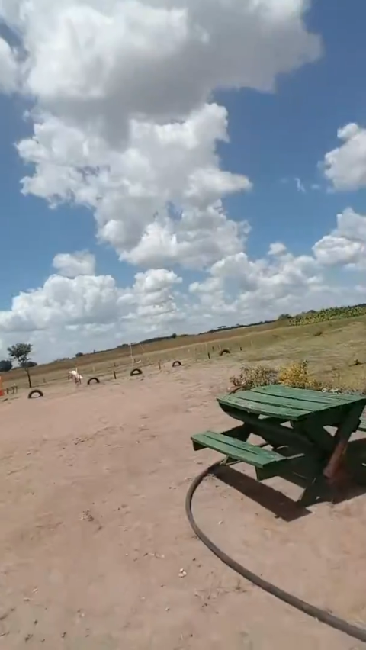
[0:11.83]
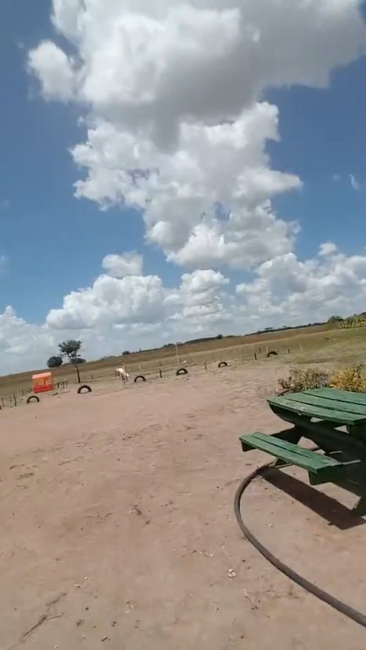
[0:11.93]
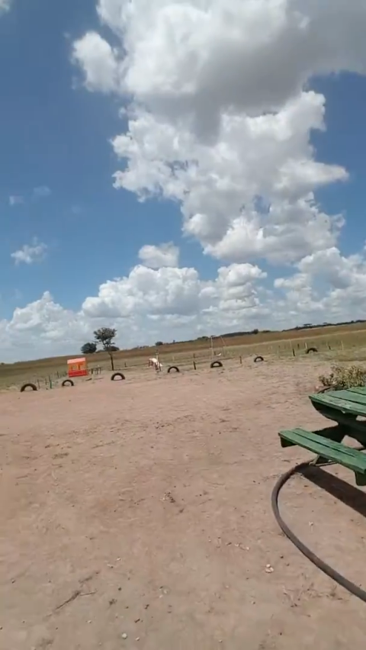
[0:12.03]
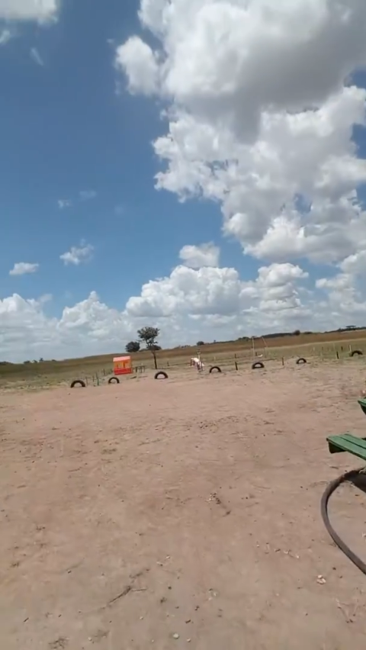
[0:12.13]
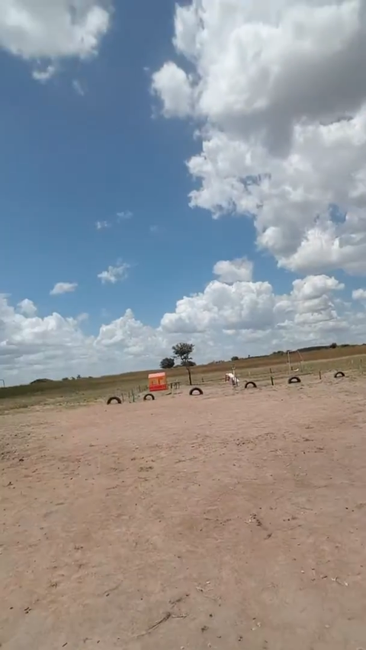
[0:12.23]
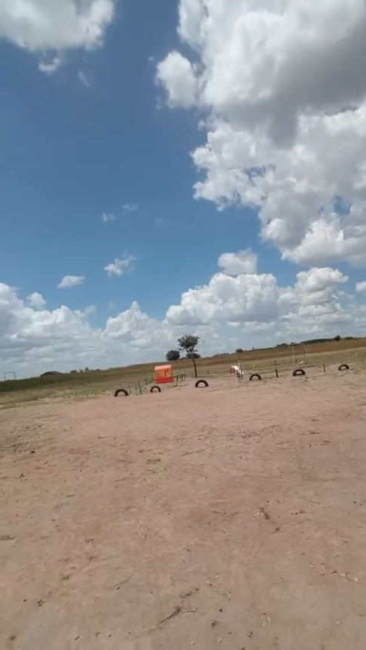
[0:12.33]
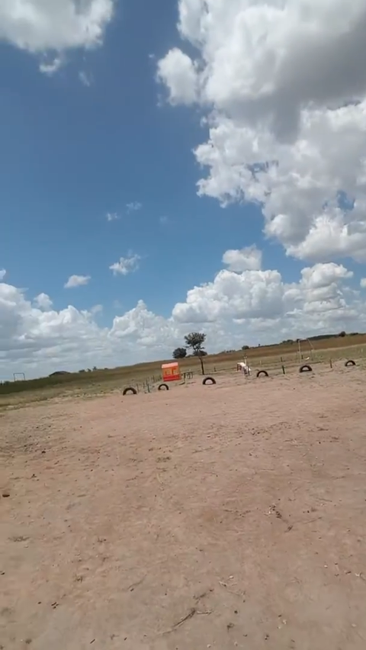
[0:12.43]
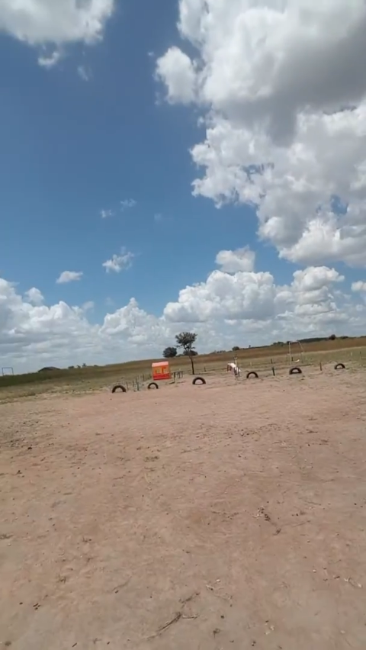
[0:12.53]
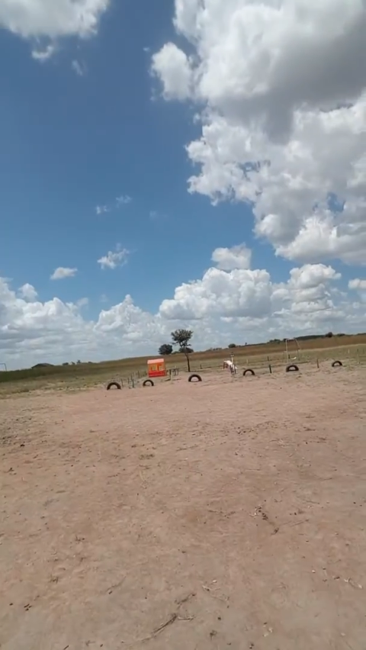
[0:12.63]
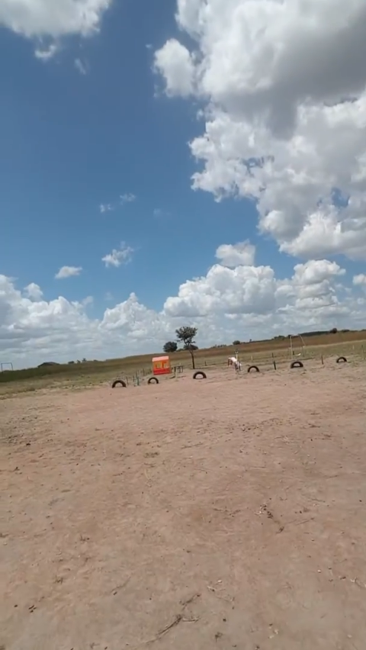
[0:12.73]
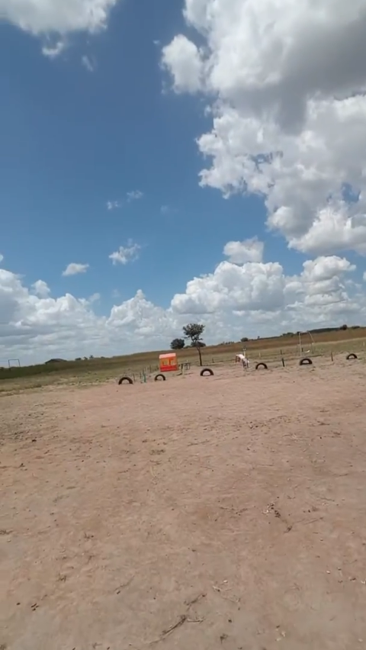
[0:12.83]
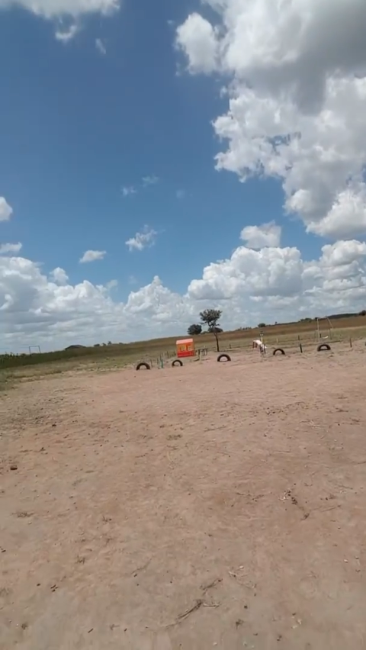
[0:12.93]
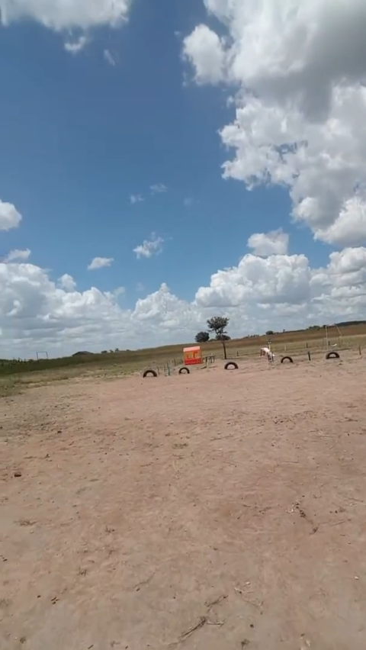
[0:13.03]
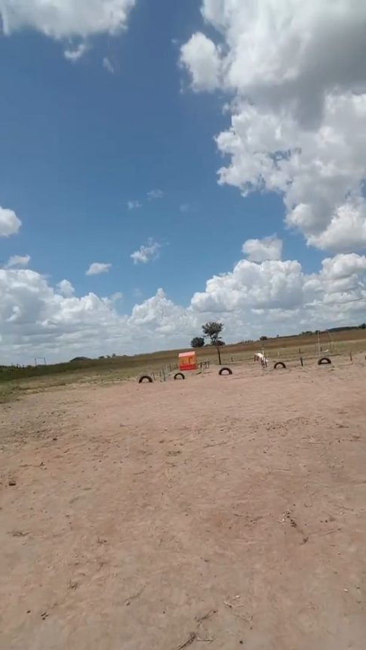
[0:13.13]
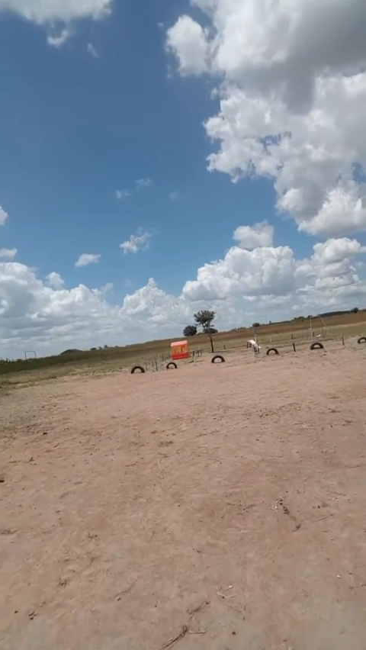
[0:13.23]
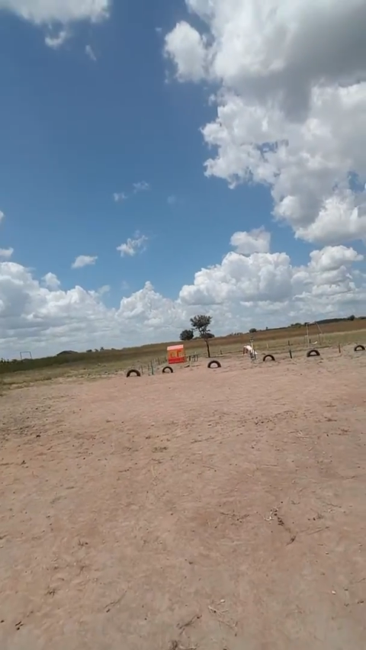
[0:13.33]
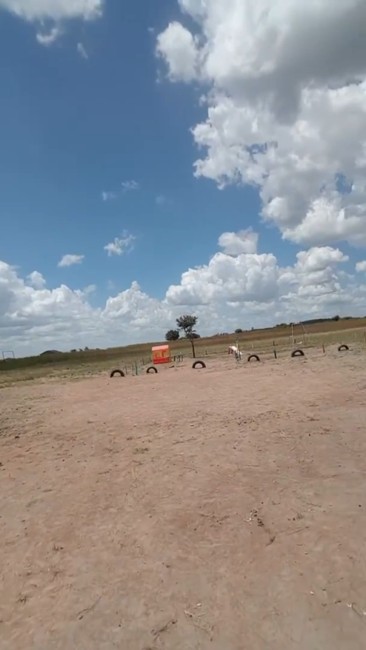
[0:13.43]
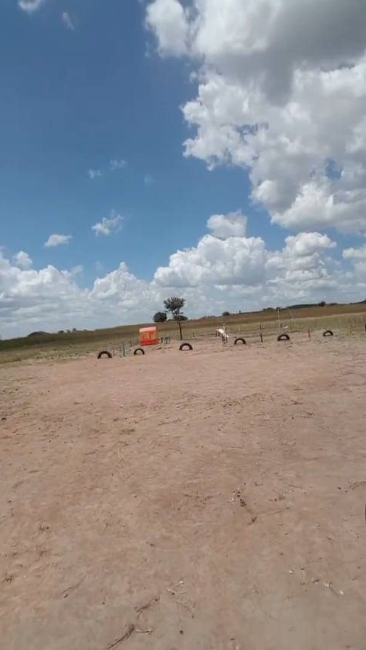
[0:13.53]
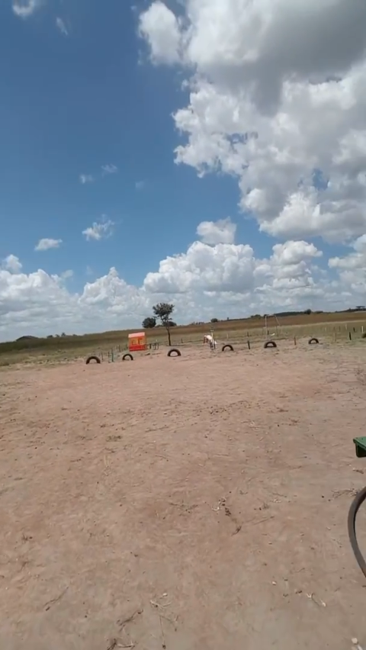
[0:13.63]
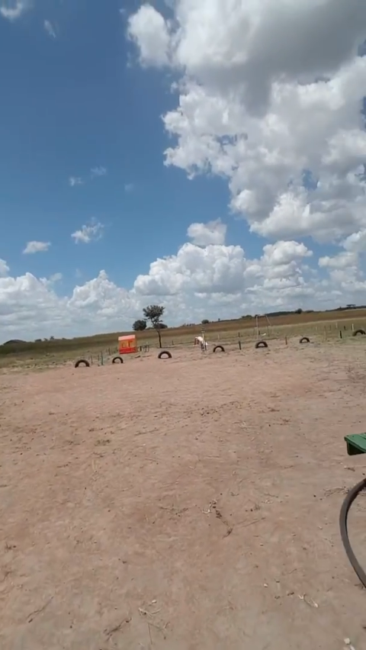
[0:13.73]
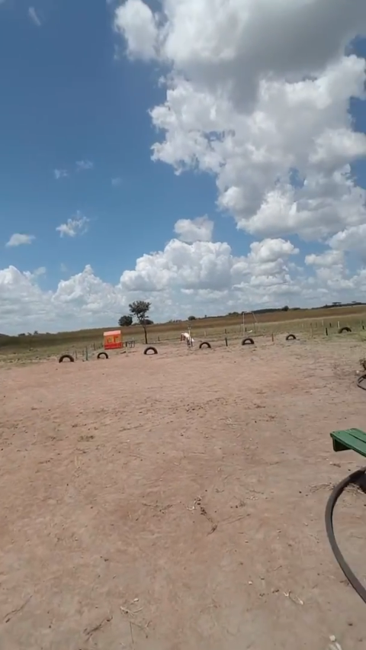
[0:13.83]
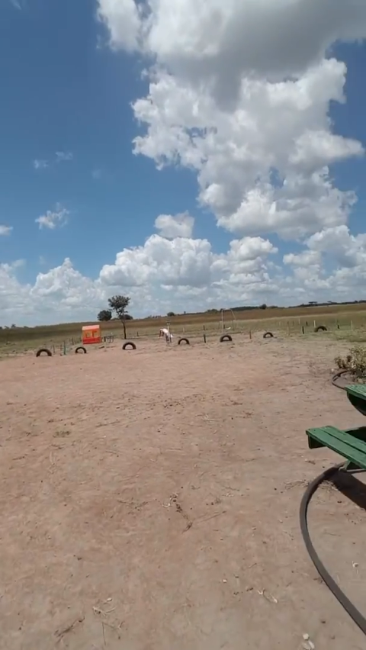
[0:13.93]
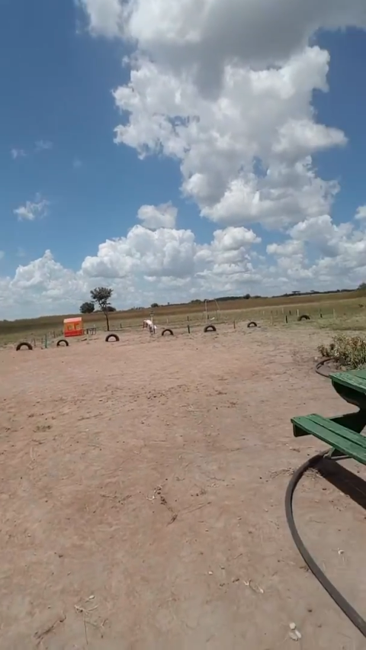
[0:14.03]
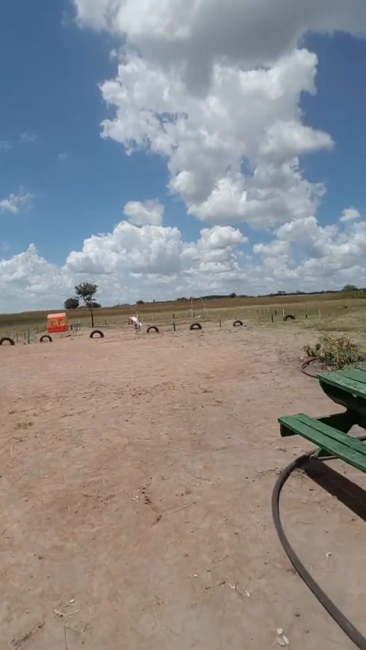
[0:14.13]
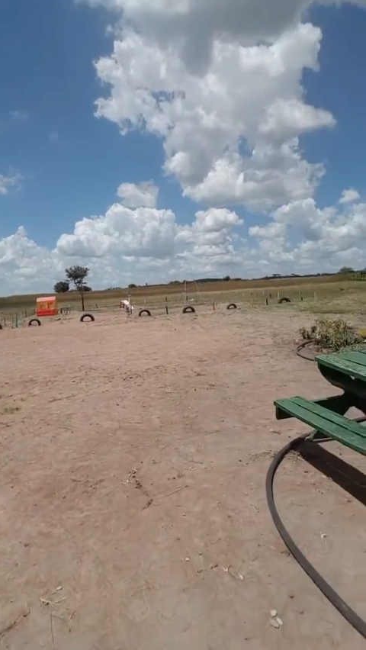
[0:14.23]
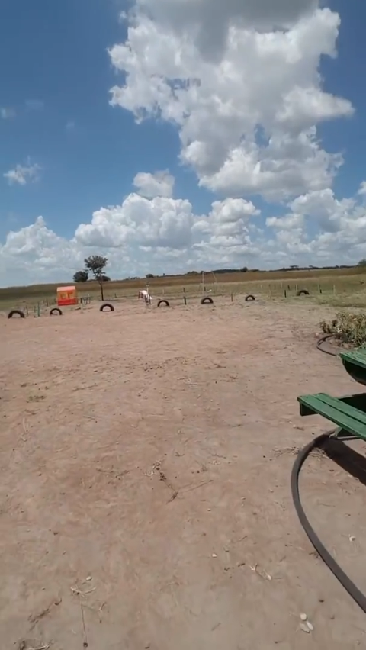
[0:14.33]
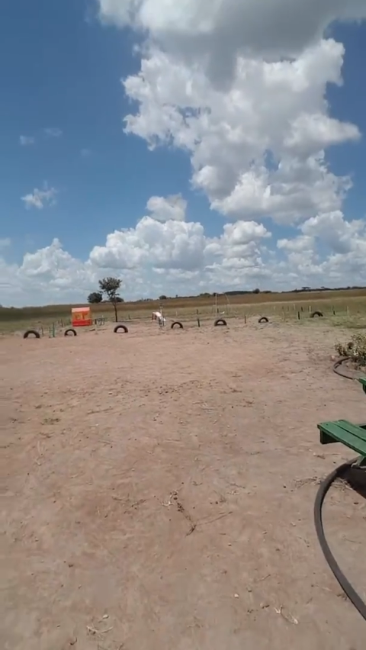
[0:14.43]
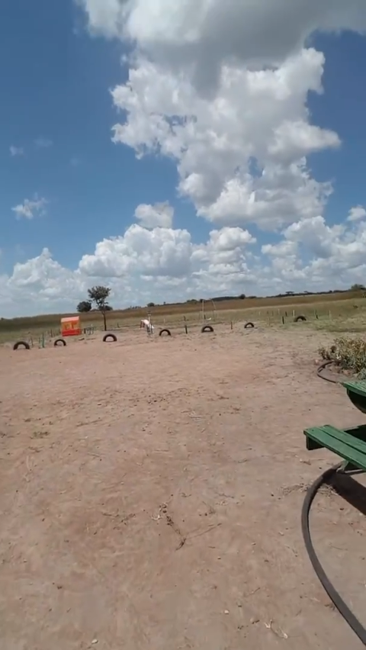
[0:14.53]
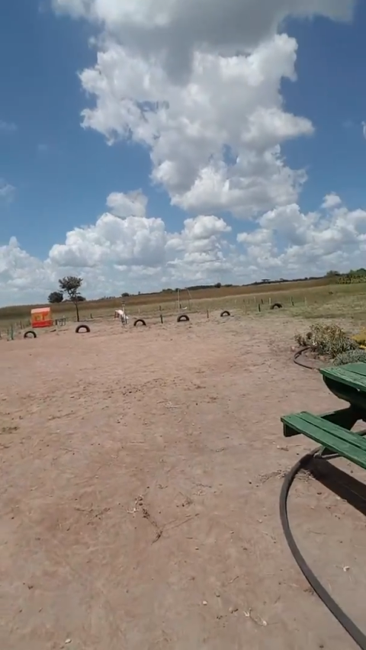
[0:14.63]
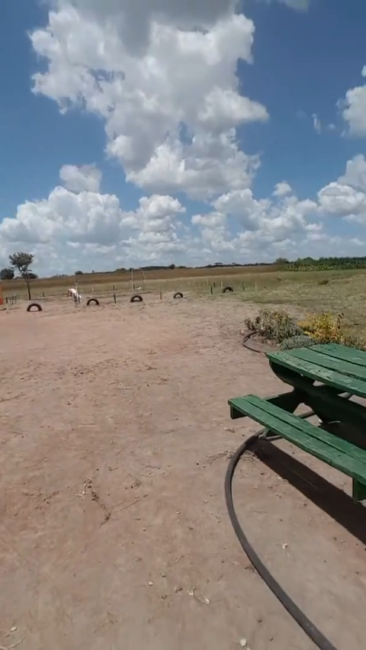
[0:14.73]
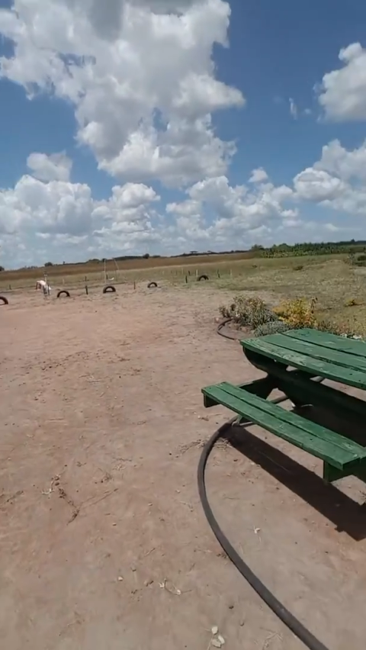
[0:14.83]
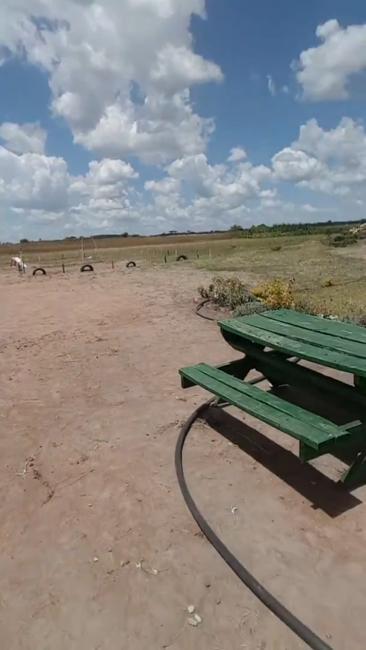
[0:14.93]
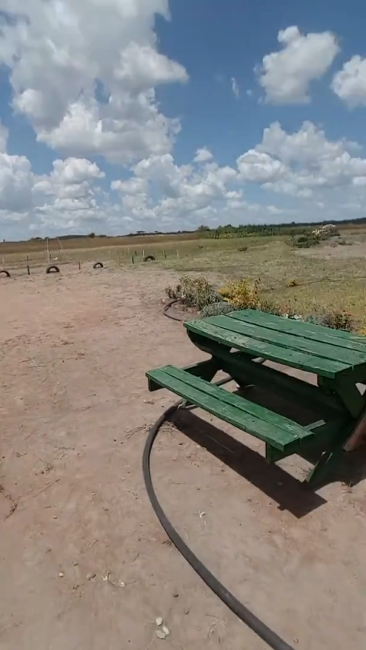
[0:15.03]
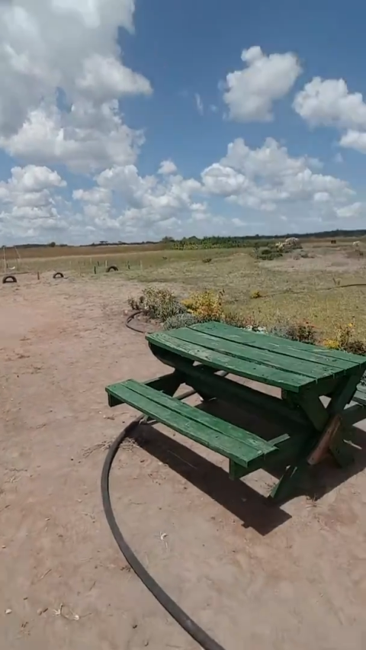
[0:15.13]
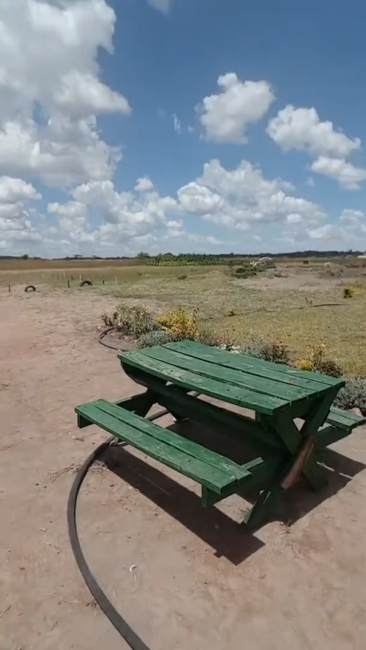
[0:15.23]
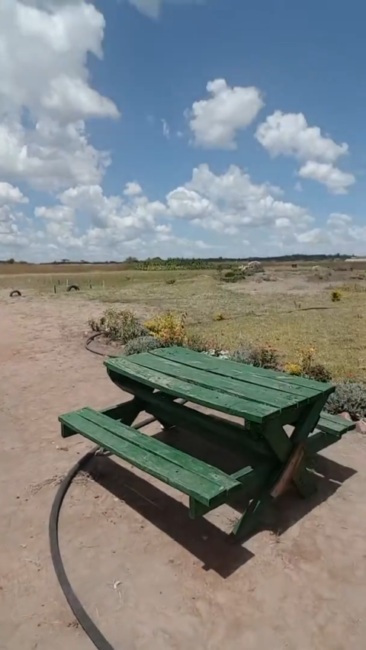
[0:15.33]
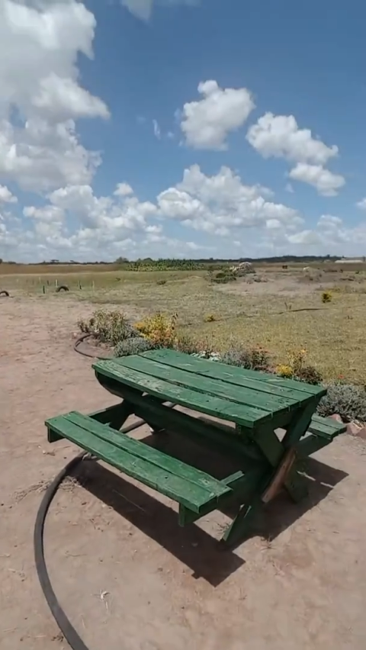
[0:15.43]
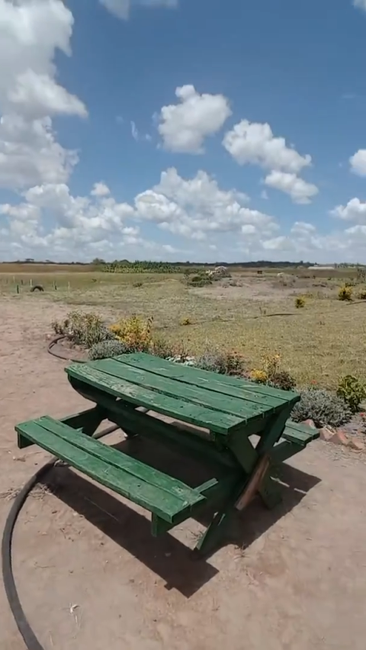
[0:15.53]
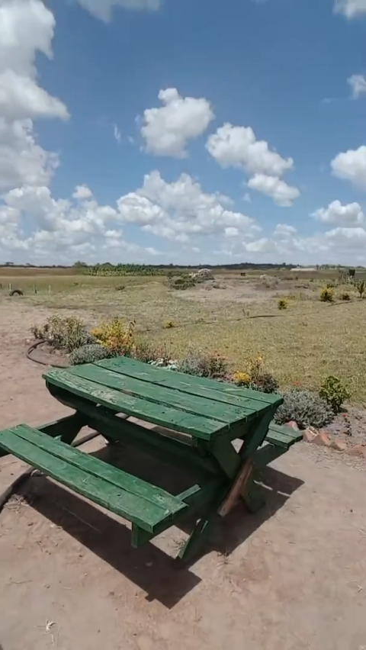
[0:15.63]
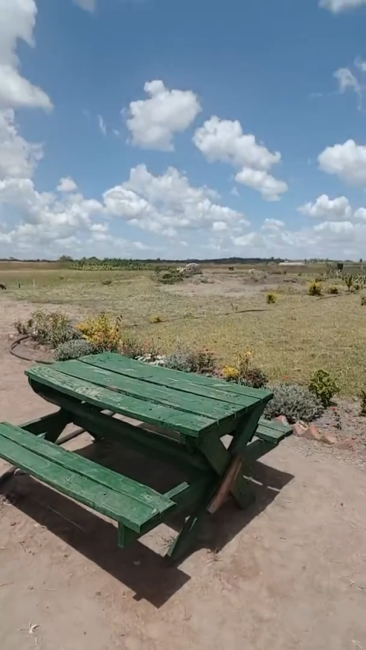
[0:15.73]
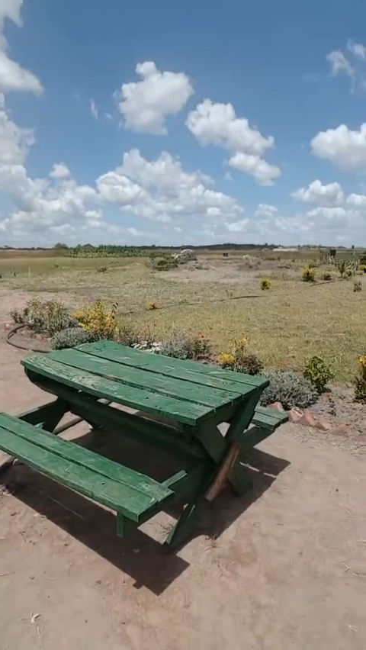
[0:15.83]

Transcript: [unreadable: no face in view]